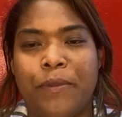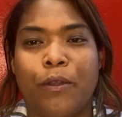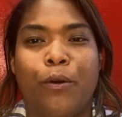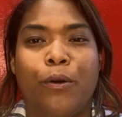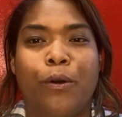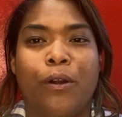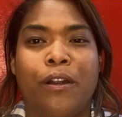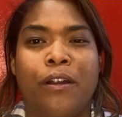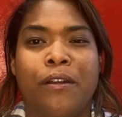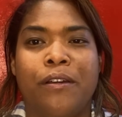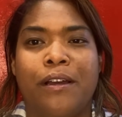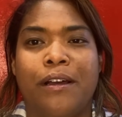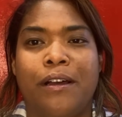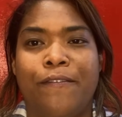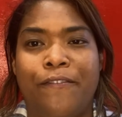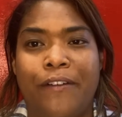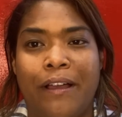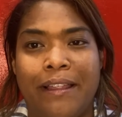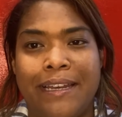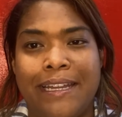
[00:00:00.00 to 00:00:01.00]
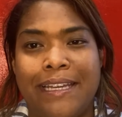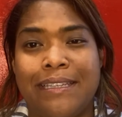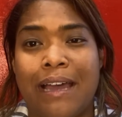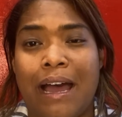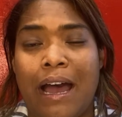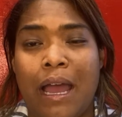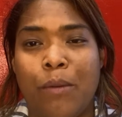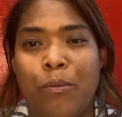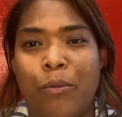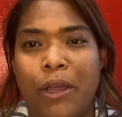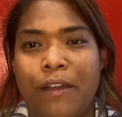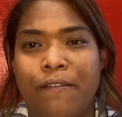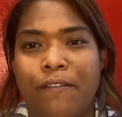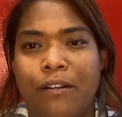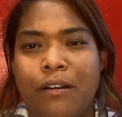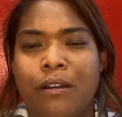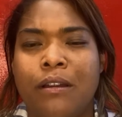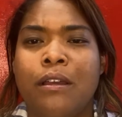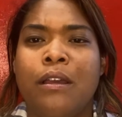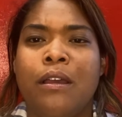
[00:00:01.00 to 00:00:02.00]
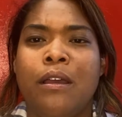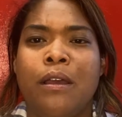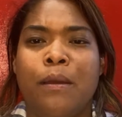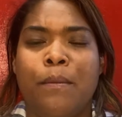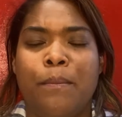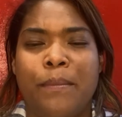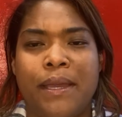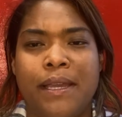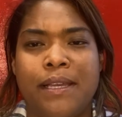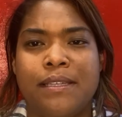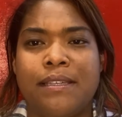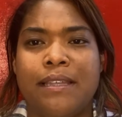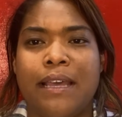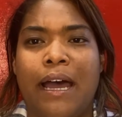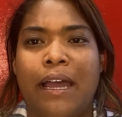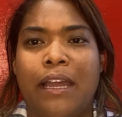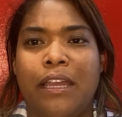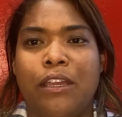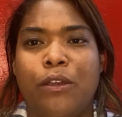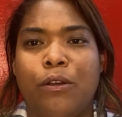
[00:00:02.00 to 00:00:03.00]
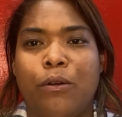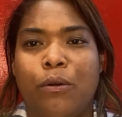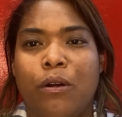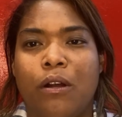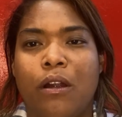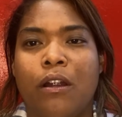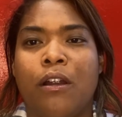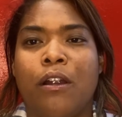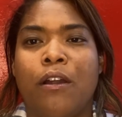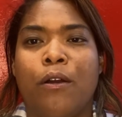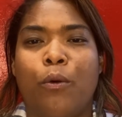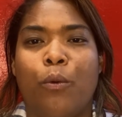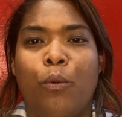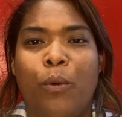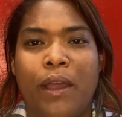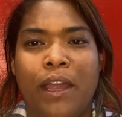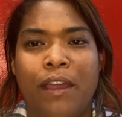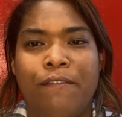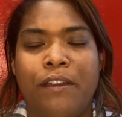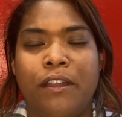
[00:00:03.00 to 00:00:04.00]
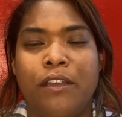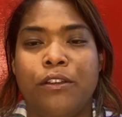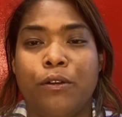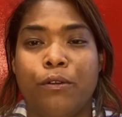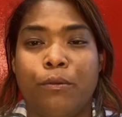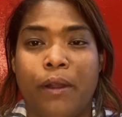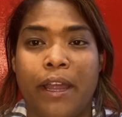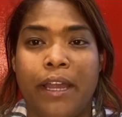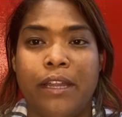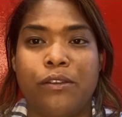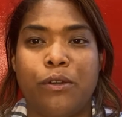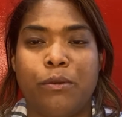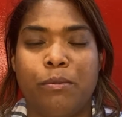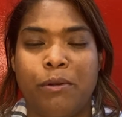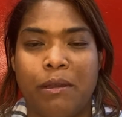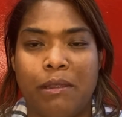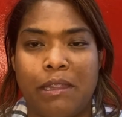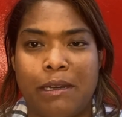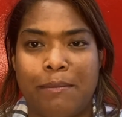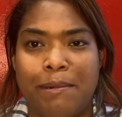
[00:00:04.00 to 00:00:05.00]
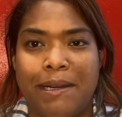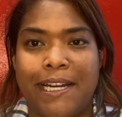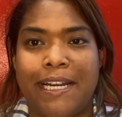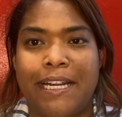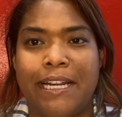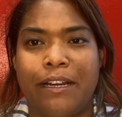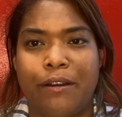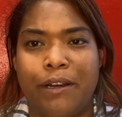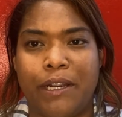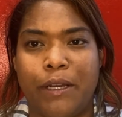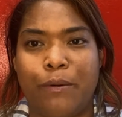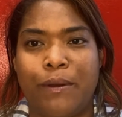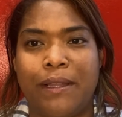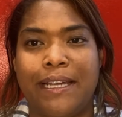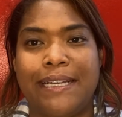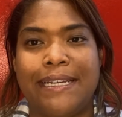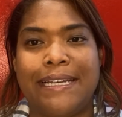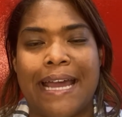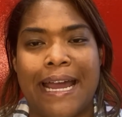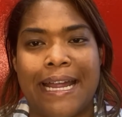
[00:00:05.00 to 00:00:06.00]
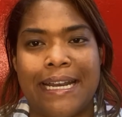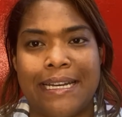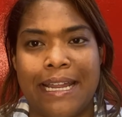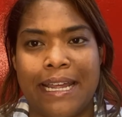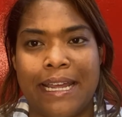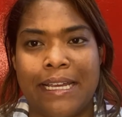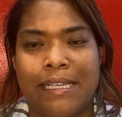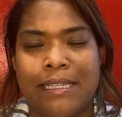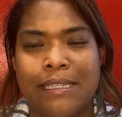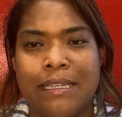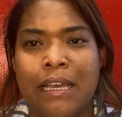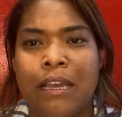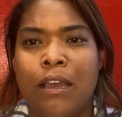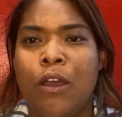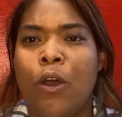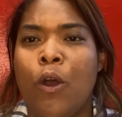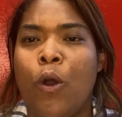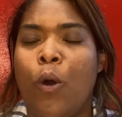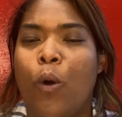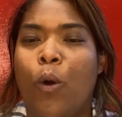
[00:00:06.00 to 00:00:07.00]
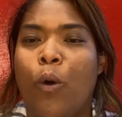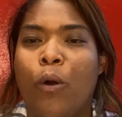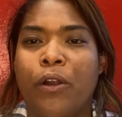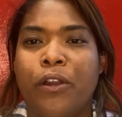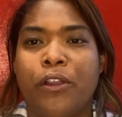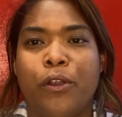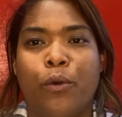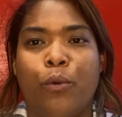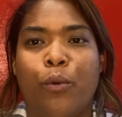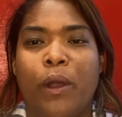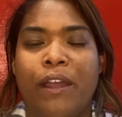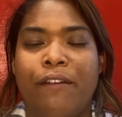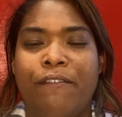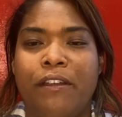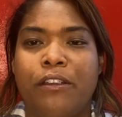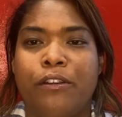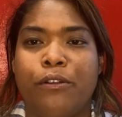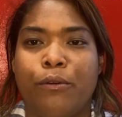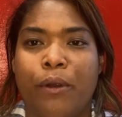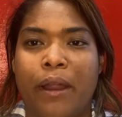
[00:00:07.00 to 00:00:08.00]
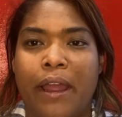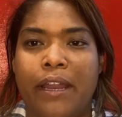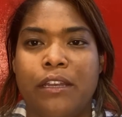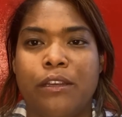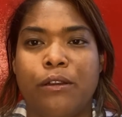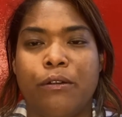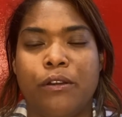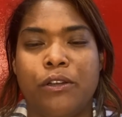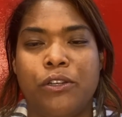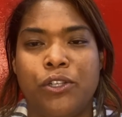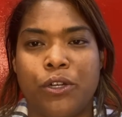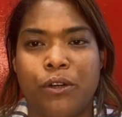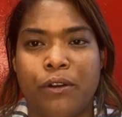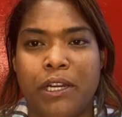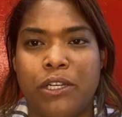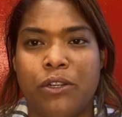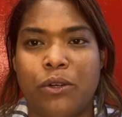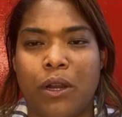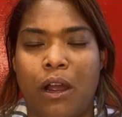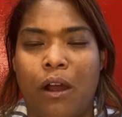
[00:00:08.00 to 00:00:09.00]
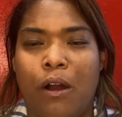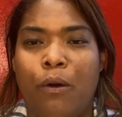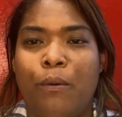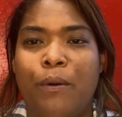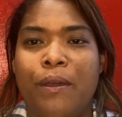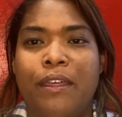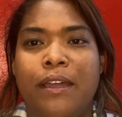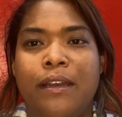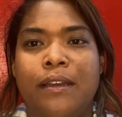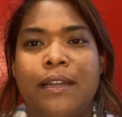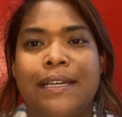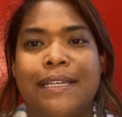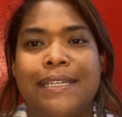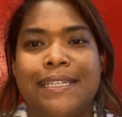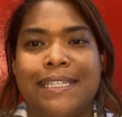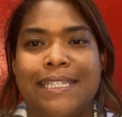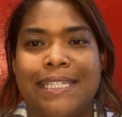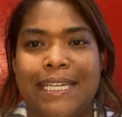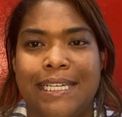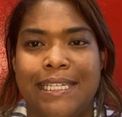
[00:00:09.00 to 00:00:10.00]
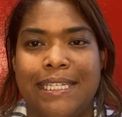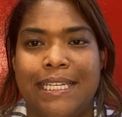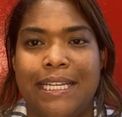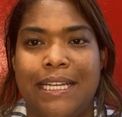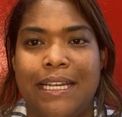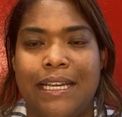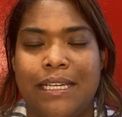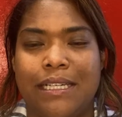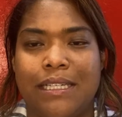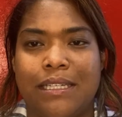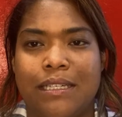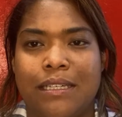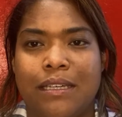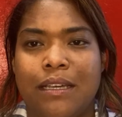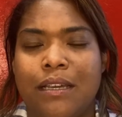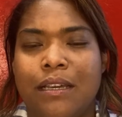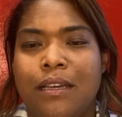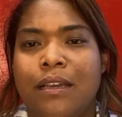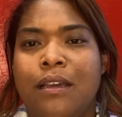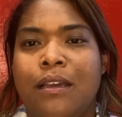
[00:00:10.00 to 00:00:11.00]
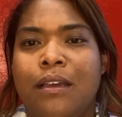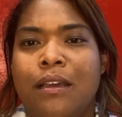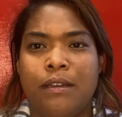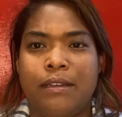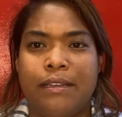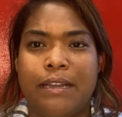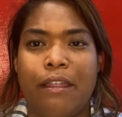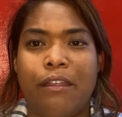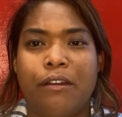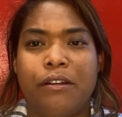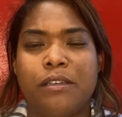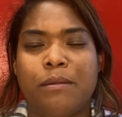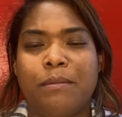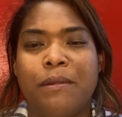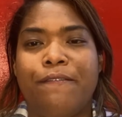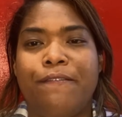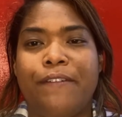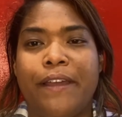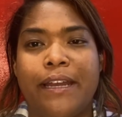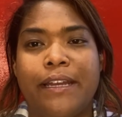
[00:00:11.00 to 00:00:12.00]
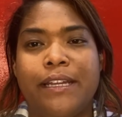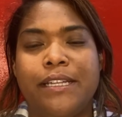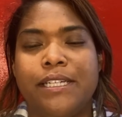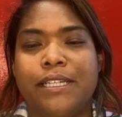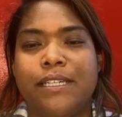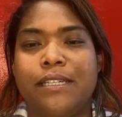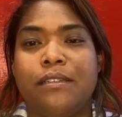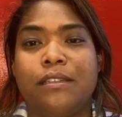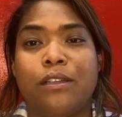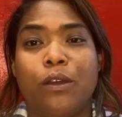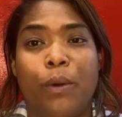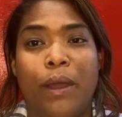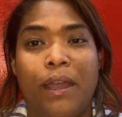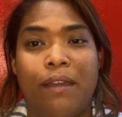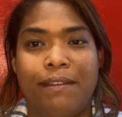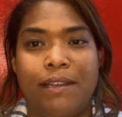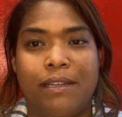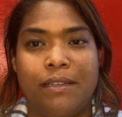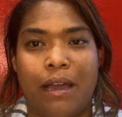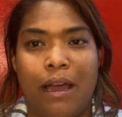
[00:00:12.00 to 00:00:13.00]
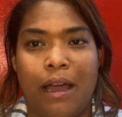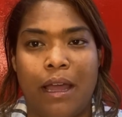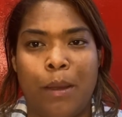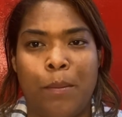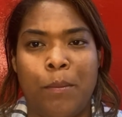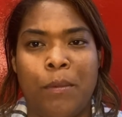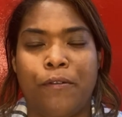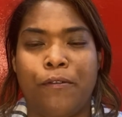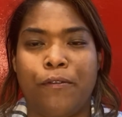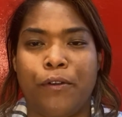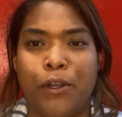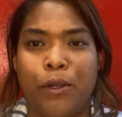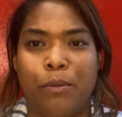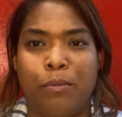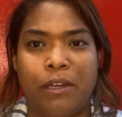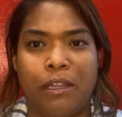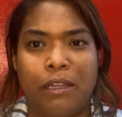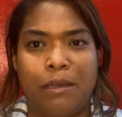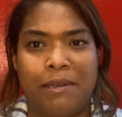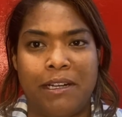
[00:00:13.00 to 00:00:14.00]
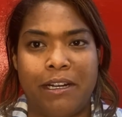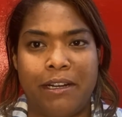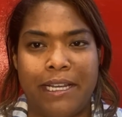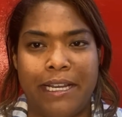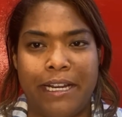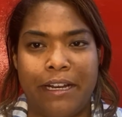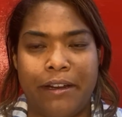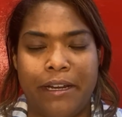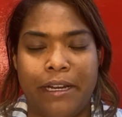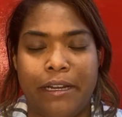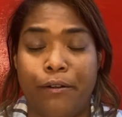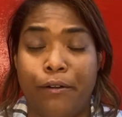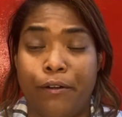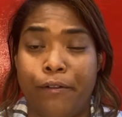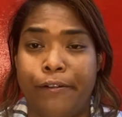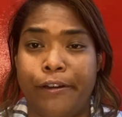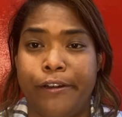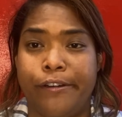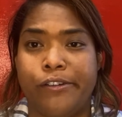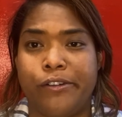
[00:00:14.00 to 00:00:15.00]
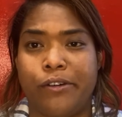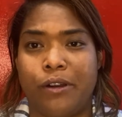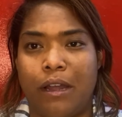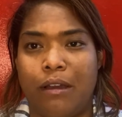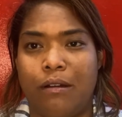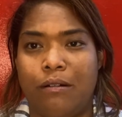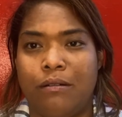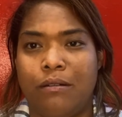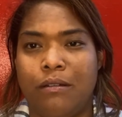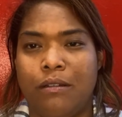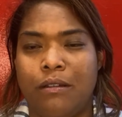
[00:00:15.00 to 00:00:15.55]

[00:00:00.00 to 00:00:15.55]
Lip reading: or a felony time waiver, means that you are waiving your right to a preliminary hearing within 10 days, or you're waiving your right to a jury trial within 60 days. Now, there are some advantages to waiving time for your preliminary hearing or for your trial.